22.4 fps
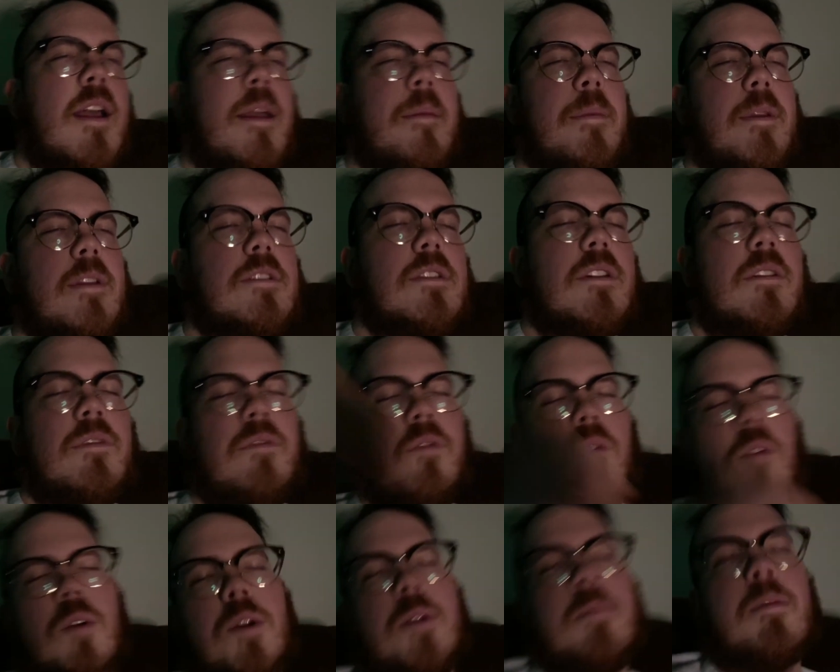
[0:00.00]
because The
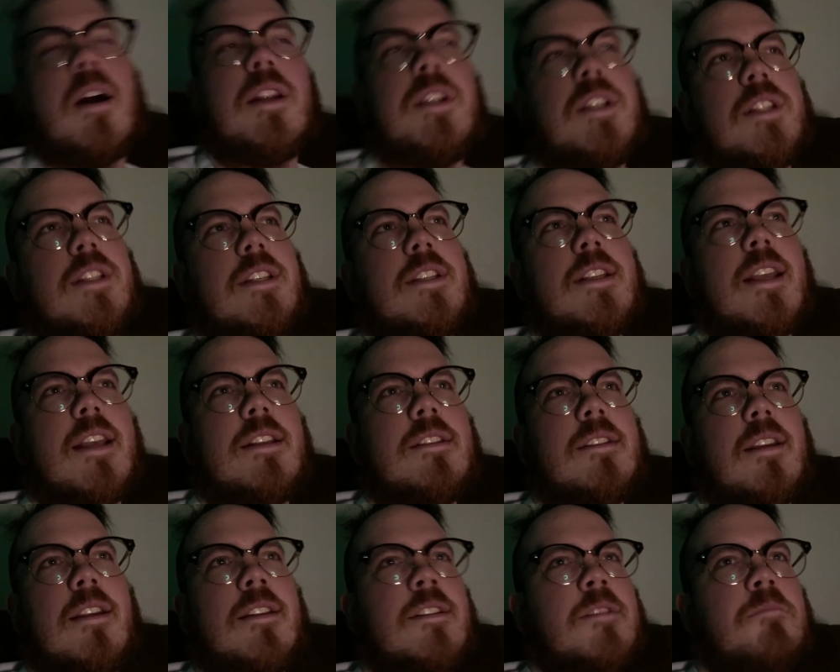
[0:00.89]
Florida Project just has
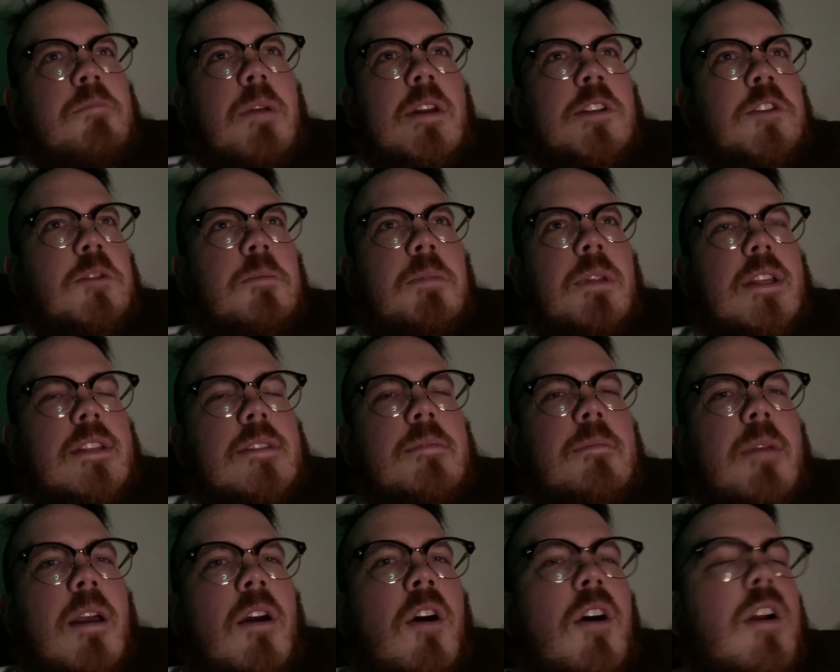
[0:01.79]
like a special place
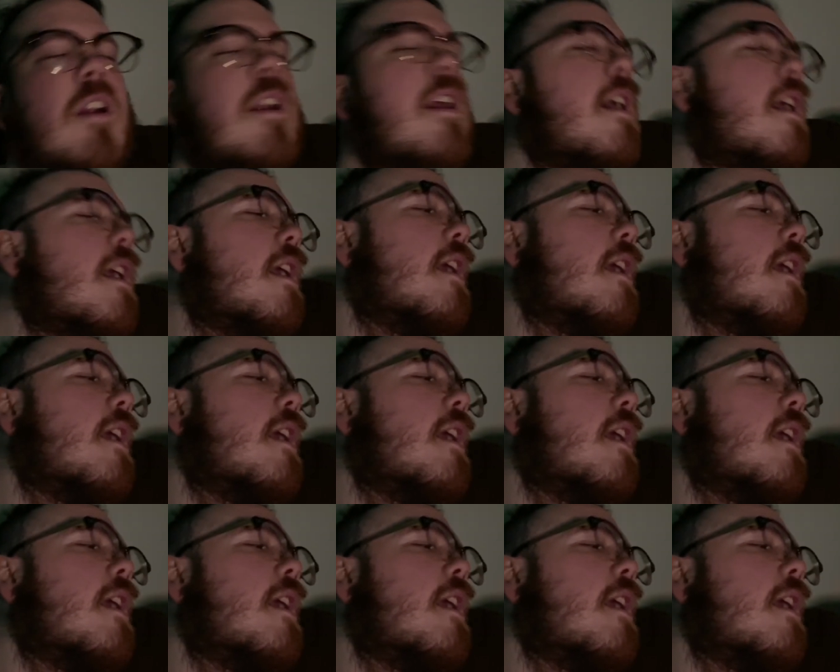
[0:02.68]
in my heart.